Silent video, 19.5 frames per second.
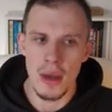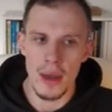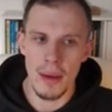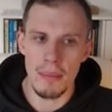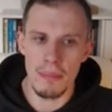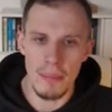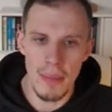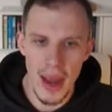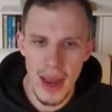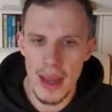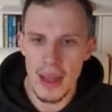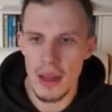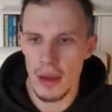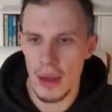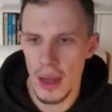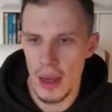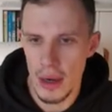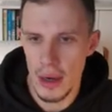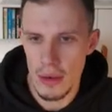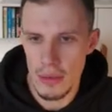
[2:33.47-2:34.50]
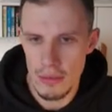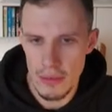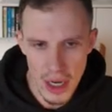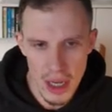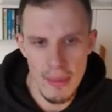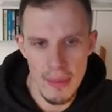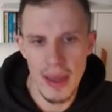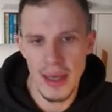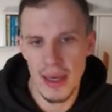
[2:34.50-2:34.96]
My
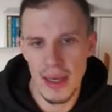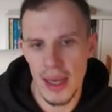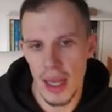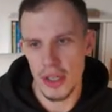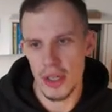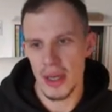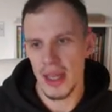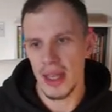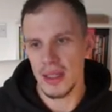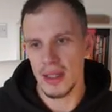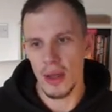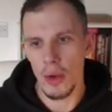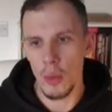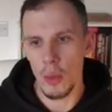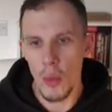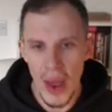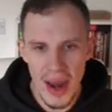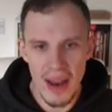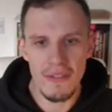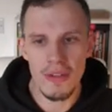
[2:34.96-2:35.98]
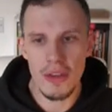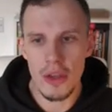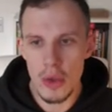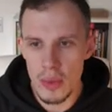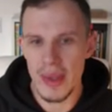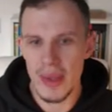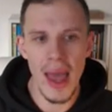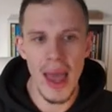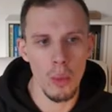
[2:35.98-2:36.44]
recommendation is that whenever you
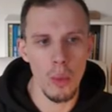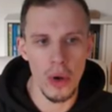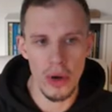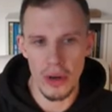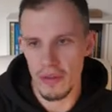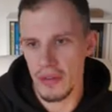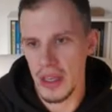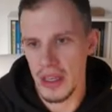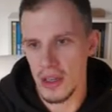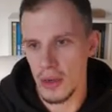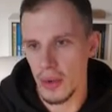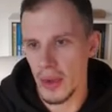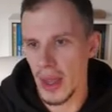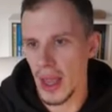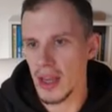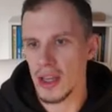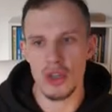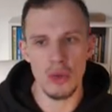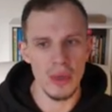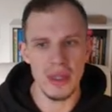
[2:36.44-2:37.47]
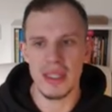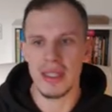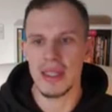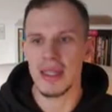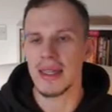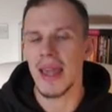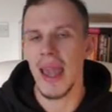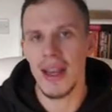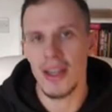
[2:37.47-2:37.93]
get one of these, okay, someone's
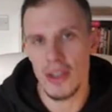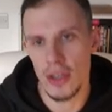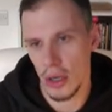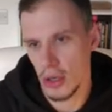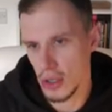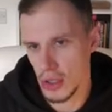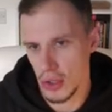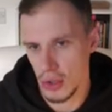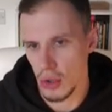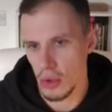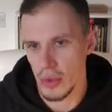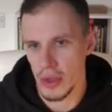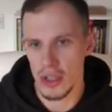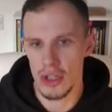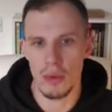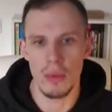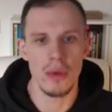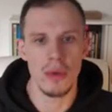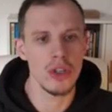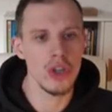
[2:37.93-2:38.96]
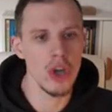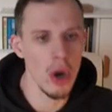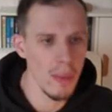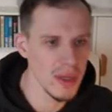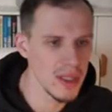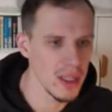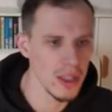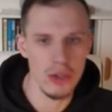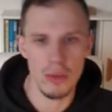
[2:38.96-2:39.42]
engaged on a story, someone's
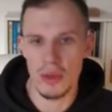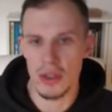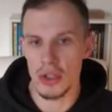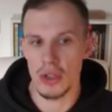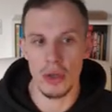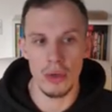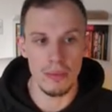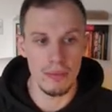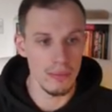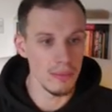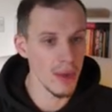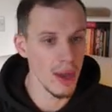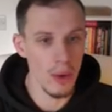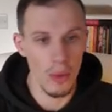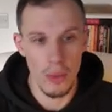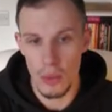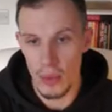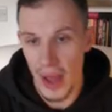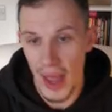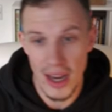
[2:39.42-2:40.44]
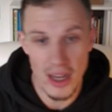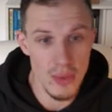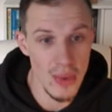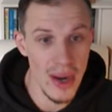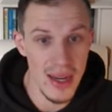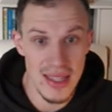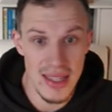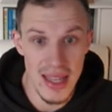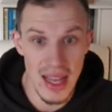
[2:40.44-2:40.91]
commented, someone's done X, Y,
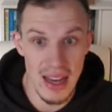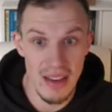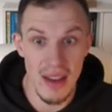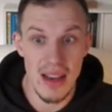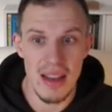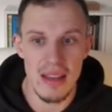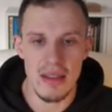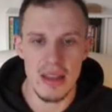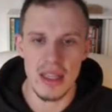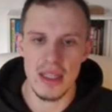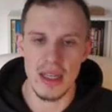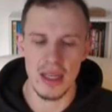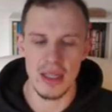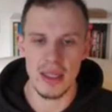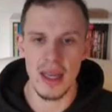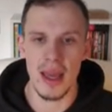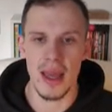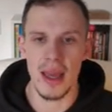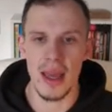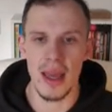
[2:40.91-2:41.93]
and Z of any of these things here,